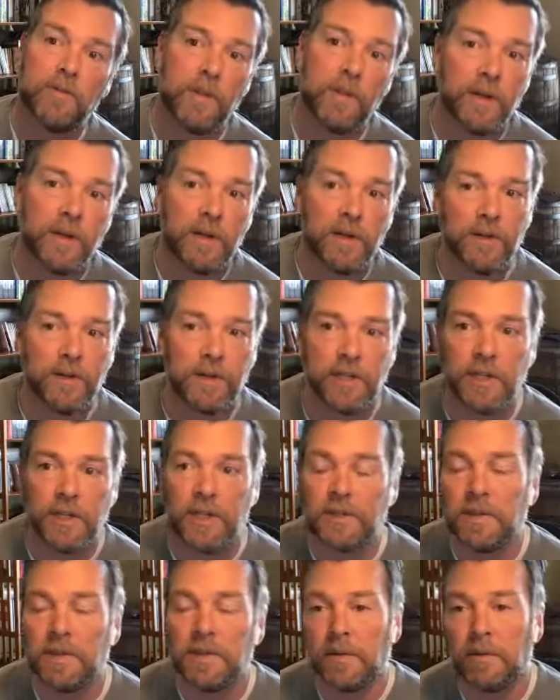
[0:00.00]
over the country
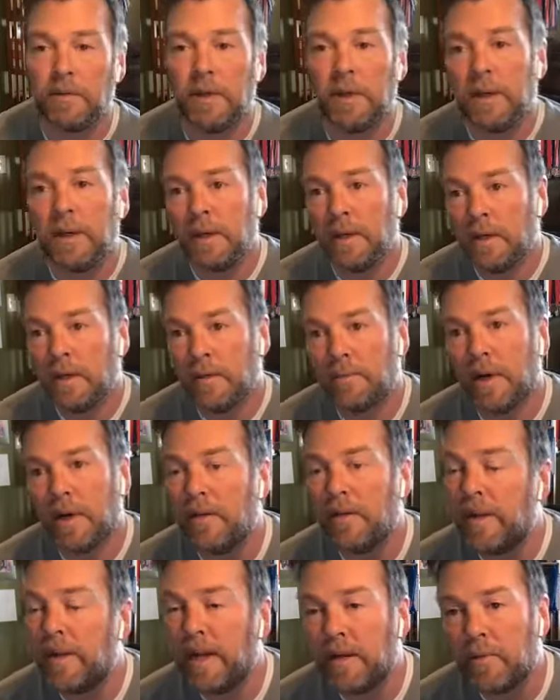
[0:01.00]
chasing
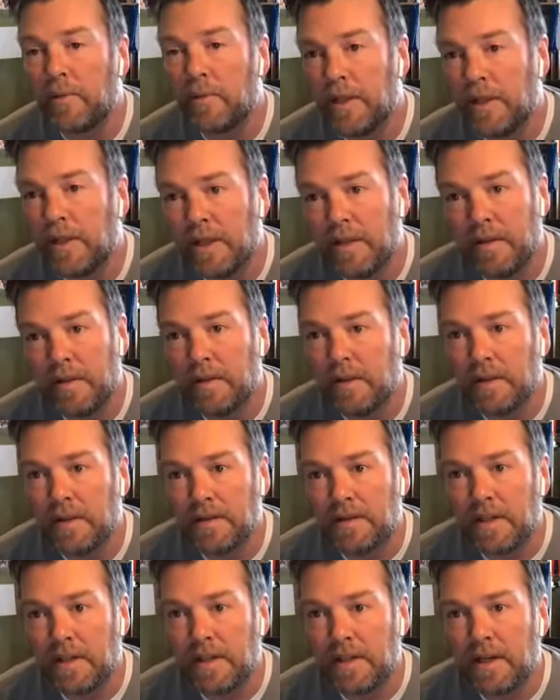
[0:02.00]
private equity and
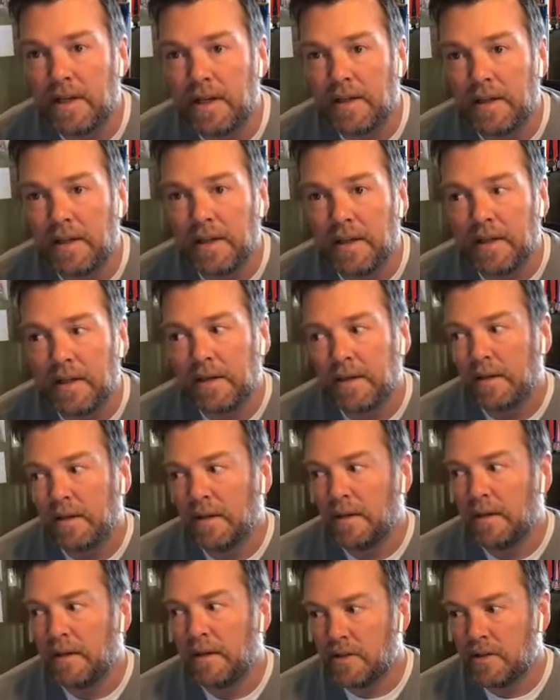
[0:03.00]
things like that. Like,
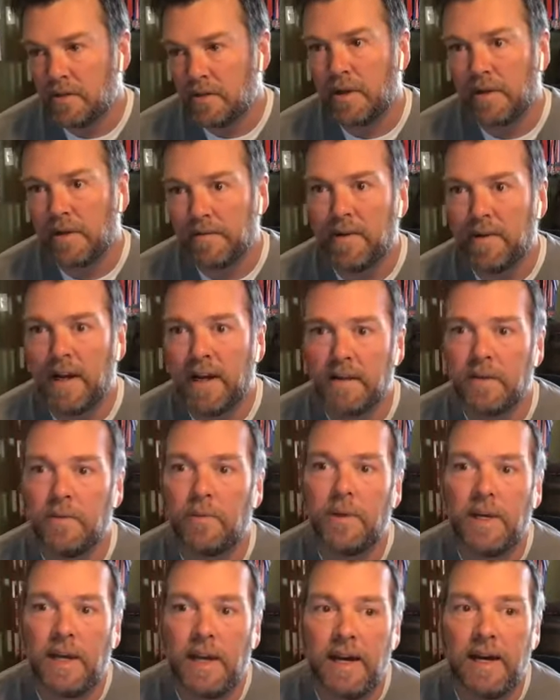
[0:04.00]
enjoy the fact that
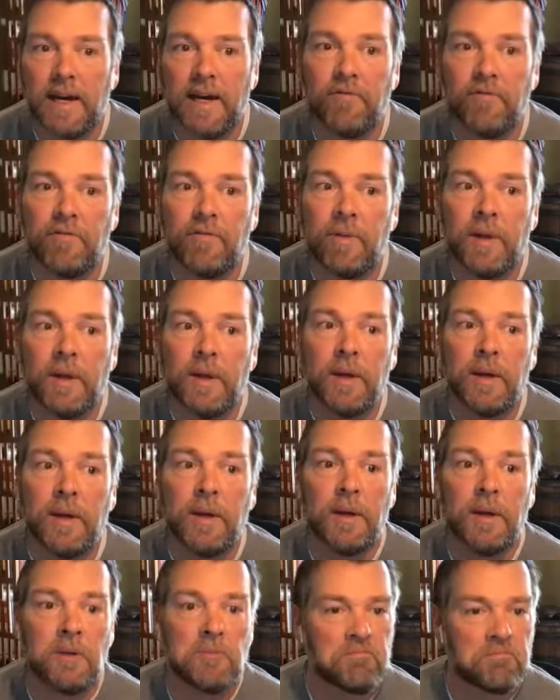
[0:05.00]
we have
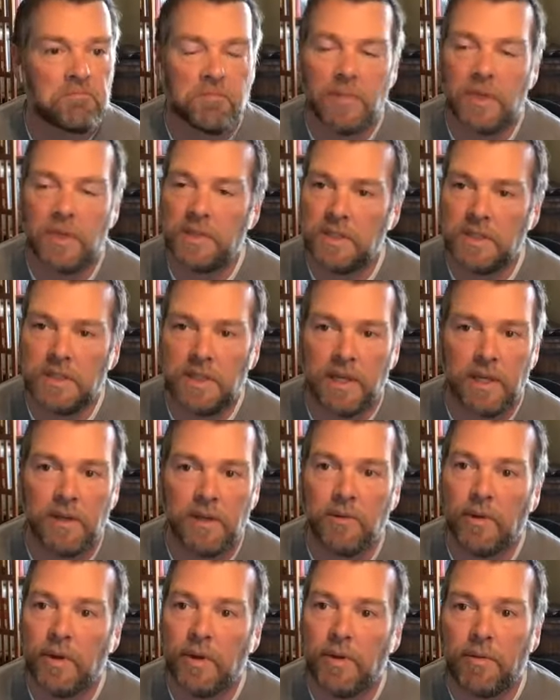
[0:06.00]
a steady
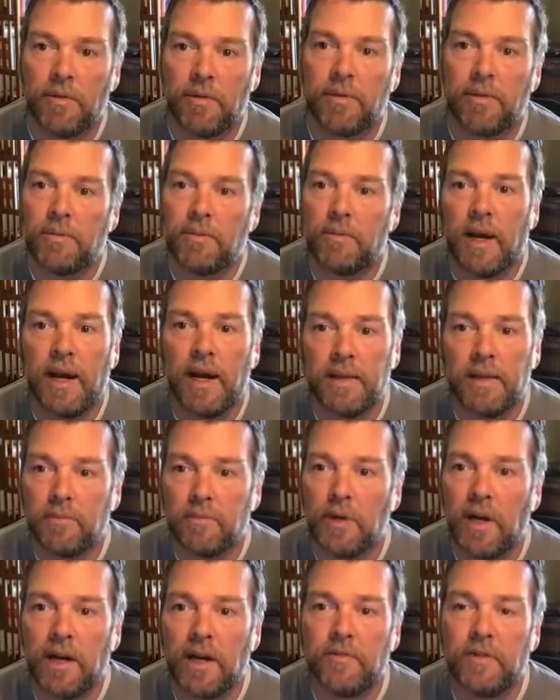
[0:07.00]
growth." highly
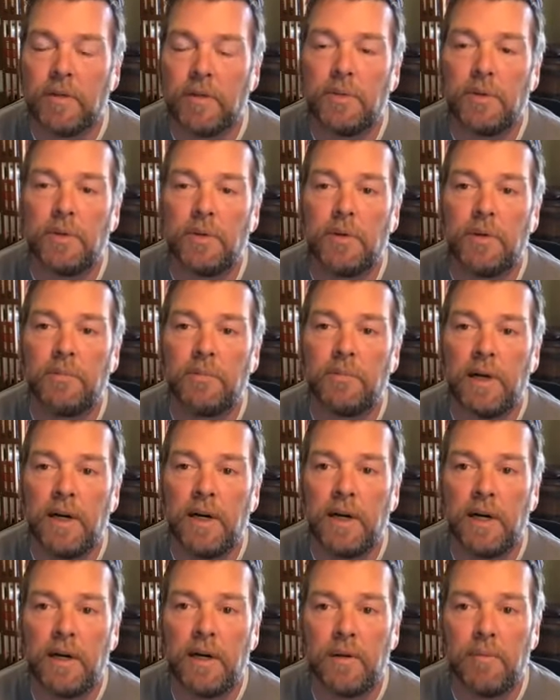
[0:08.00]
profitable
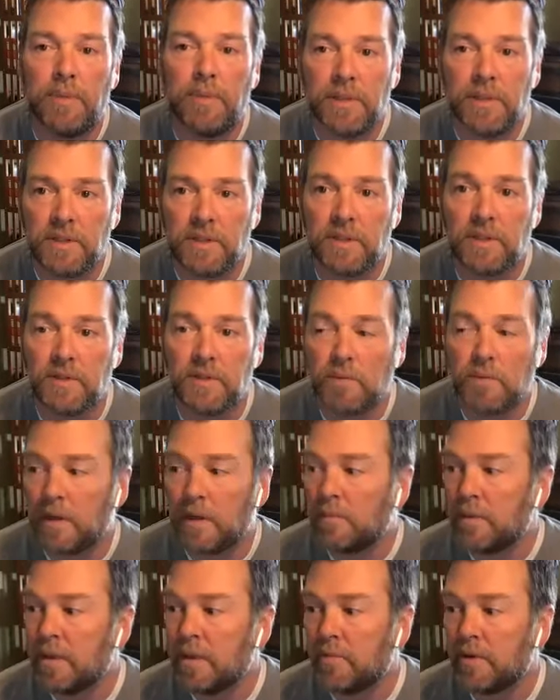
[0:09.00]
uh, business
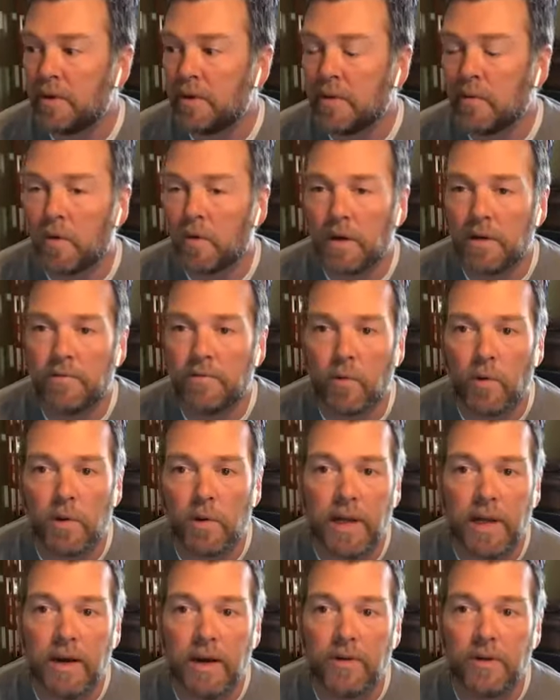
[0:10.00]
where people can work
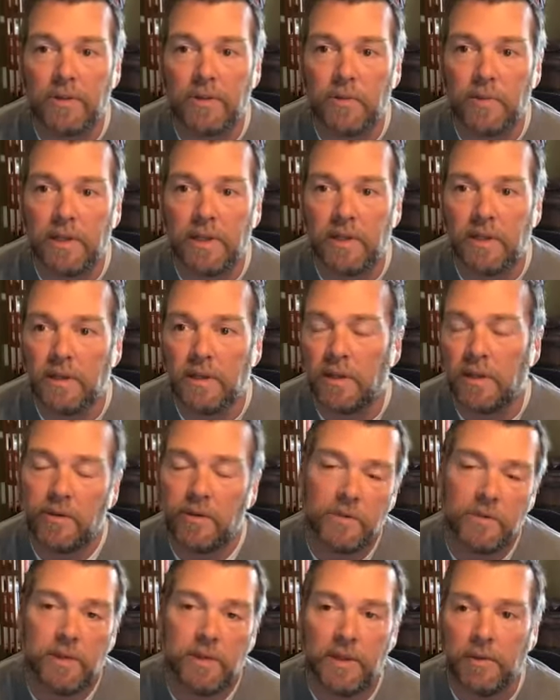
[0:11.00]
40 hours a week and then
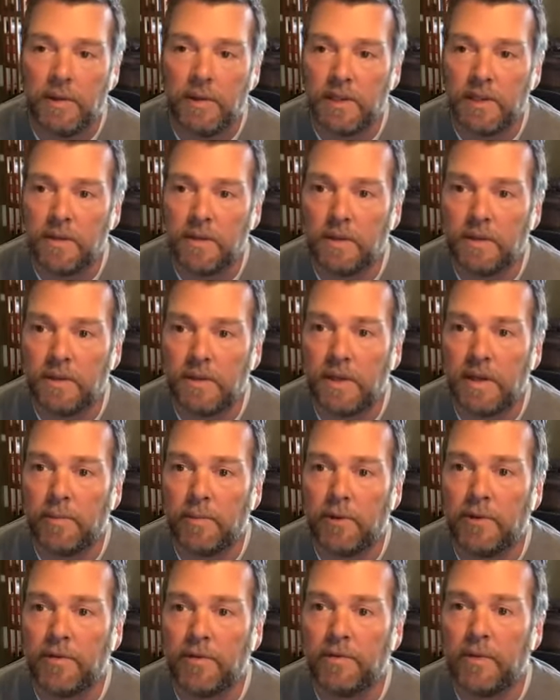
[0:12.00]
go spend the rest of their time
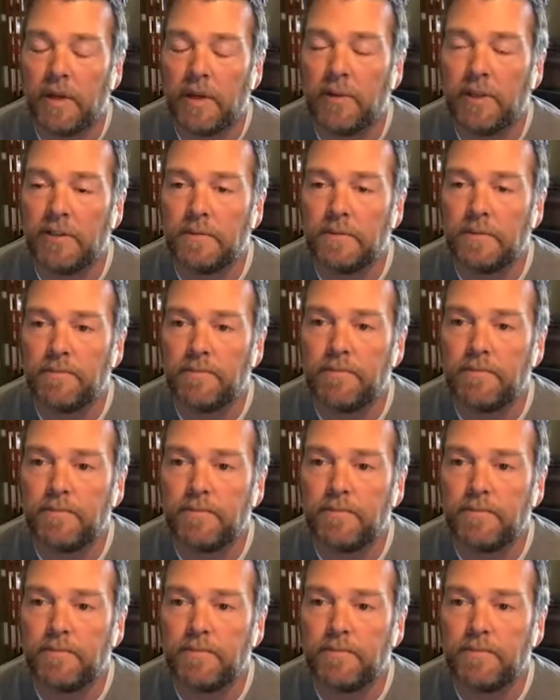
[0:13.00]
with their families